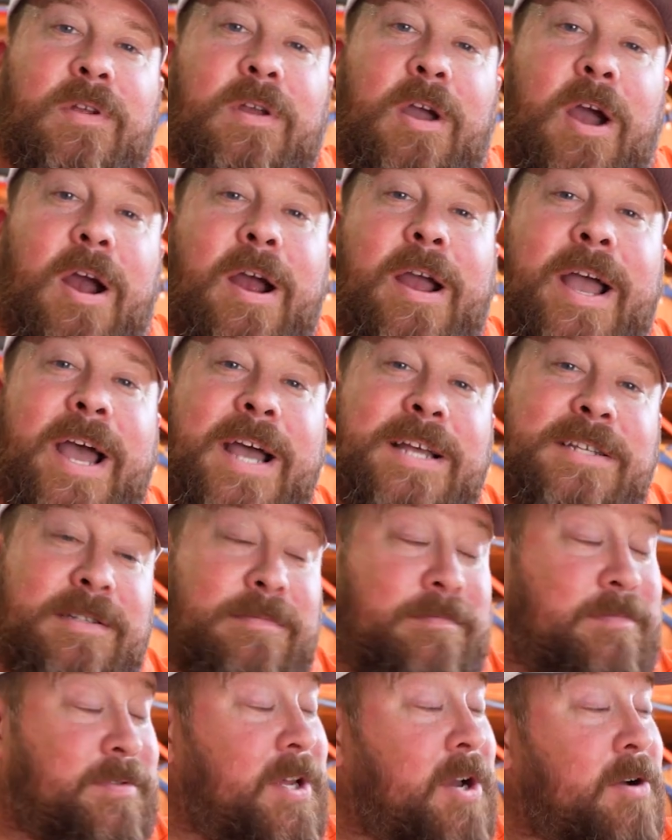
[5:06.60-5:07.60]
All right, guys.
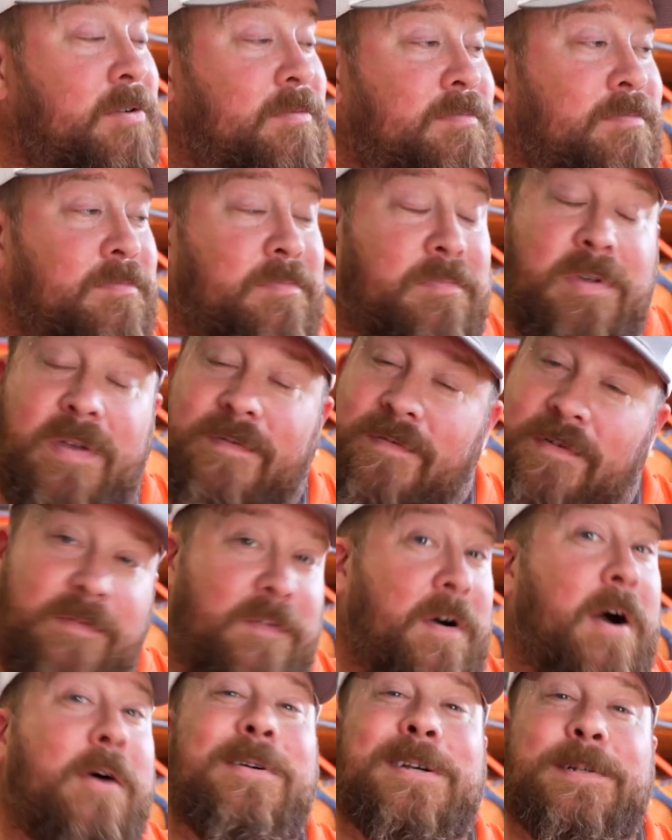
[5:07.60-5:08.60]
So, if you've
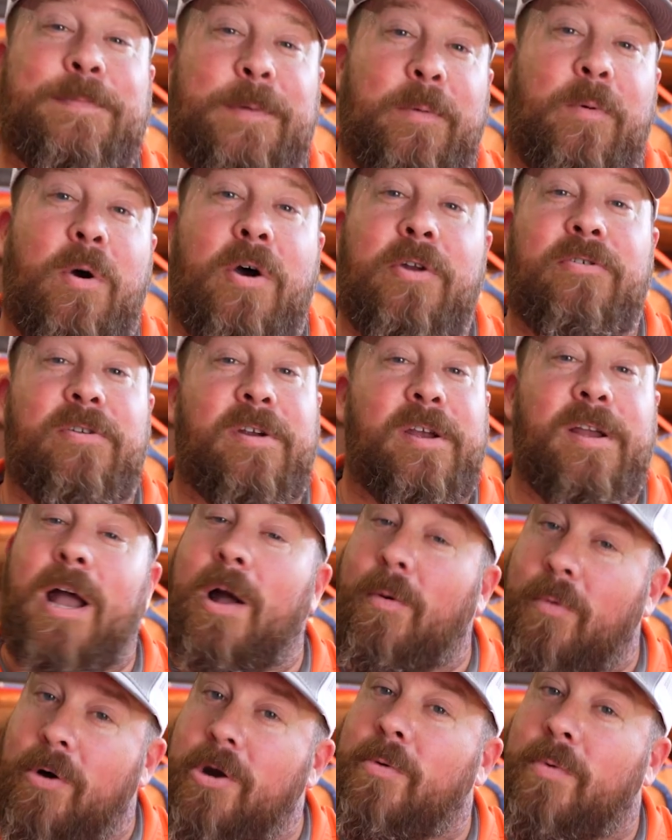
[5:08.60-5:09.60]
always been wondering, I
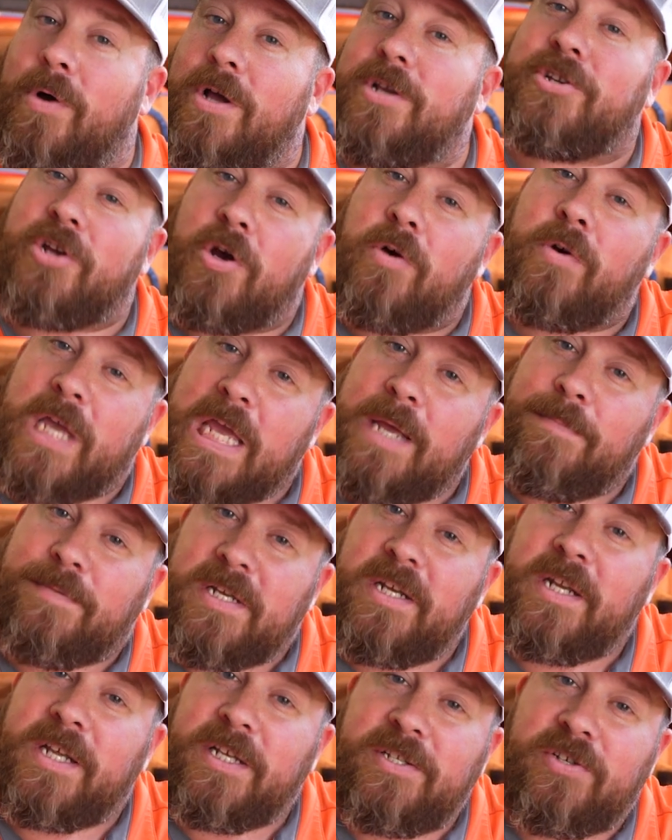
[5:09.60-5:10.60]
wonder what Joe keeps
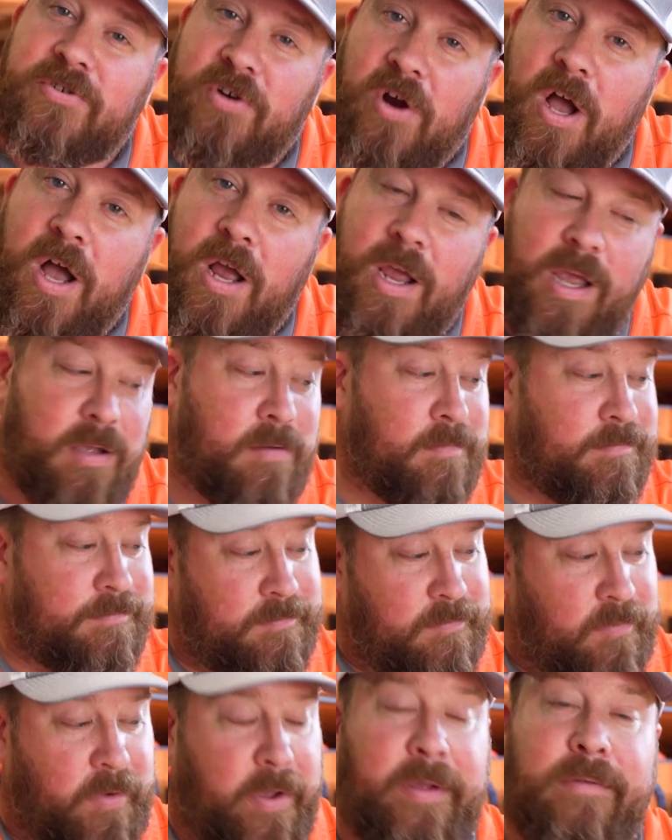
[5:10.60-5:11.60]
in his truck.
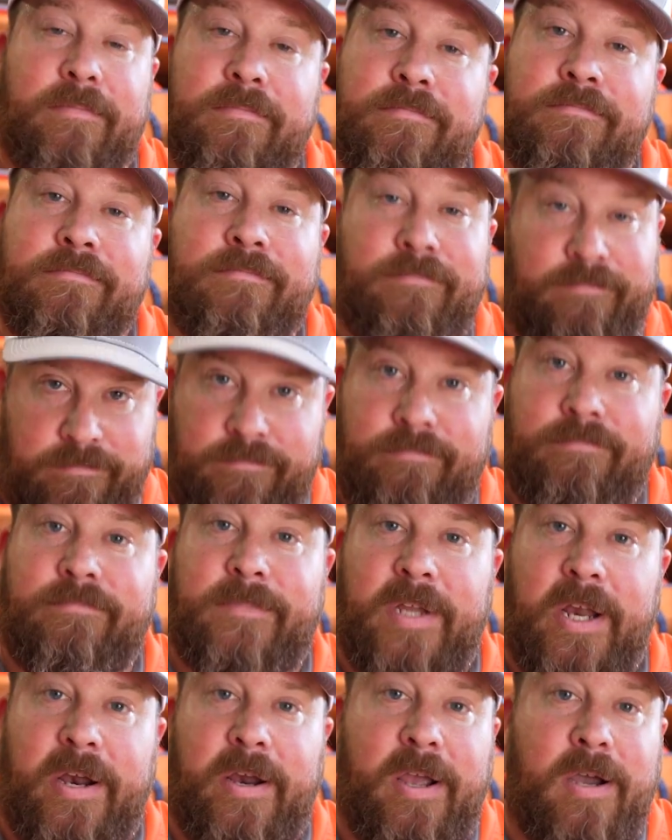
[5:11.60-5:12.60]
Well,
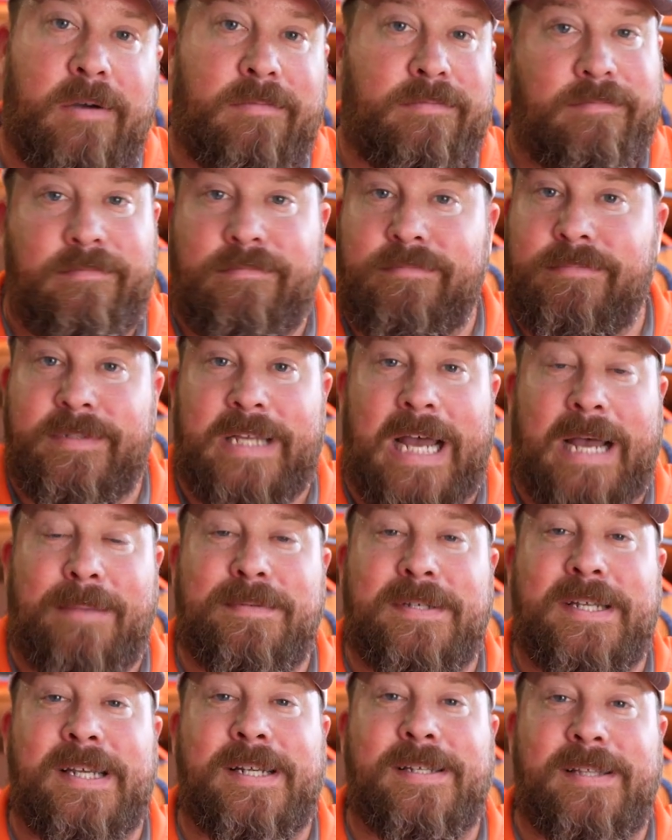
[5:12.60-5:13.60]
there you go. Top
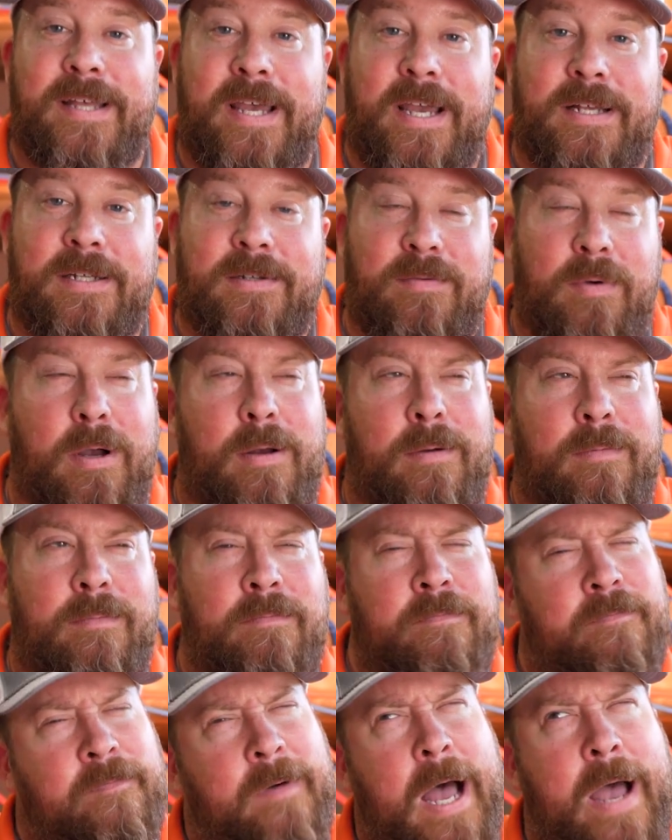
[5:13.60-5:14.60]
6 things. Well,
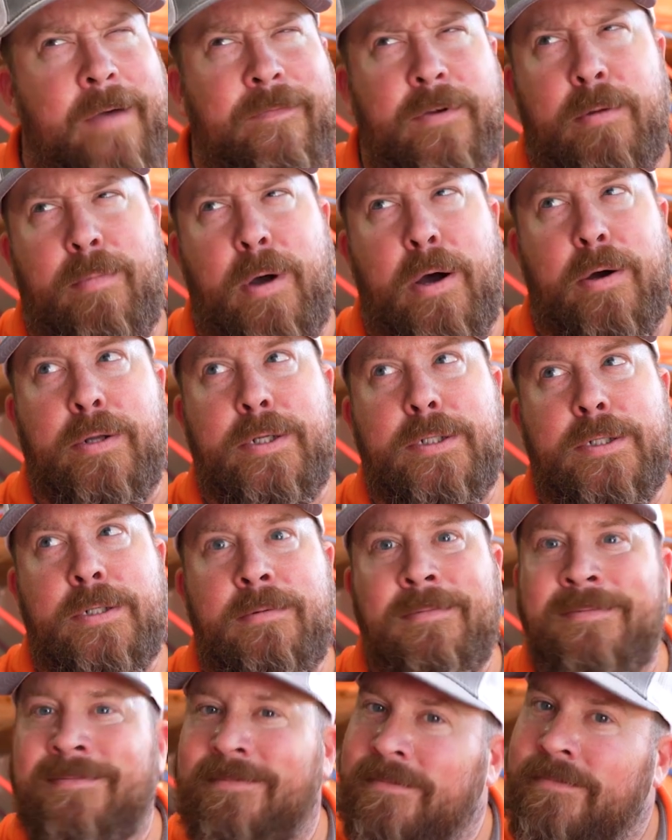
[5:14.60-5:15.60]
5 and a bonus
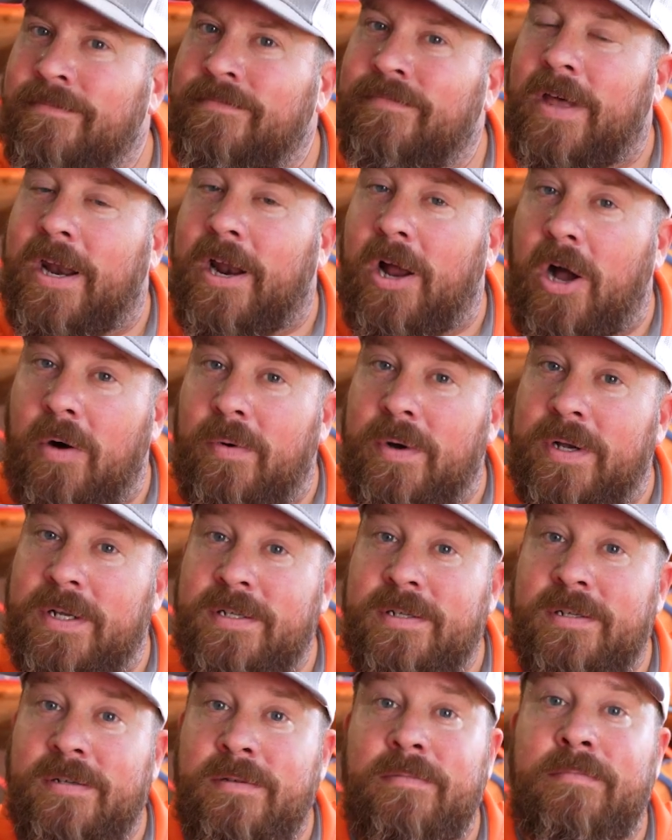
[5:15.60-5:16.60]
that I
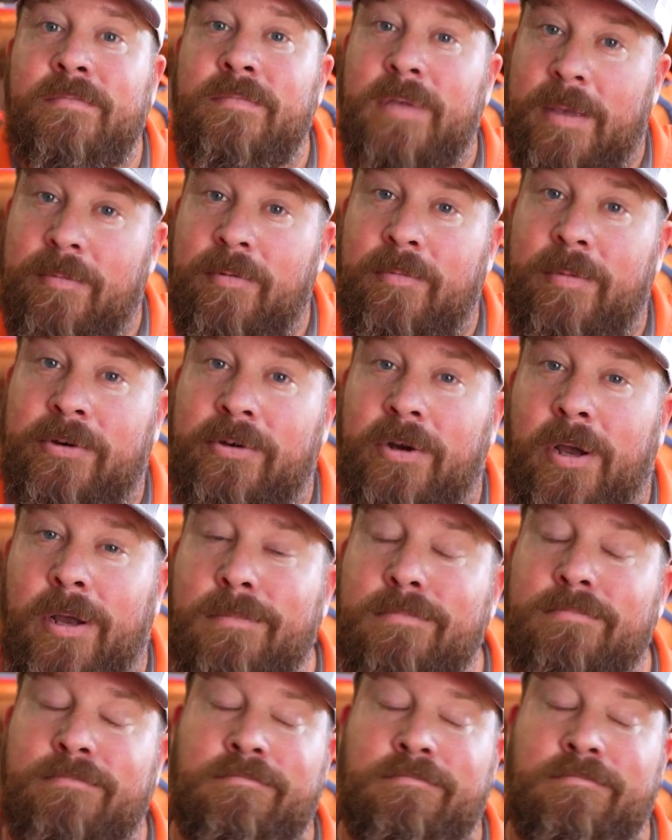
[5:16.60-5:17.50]
always keep in my truck.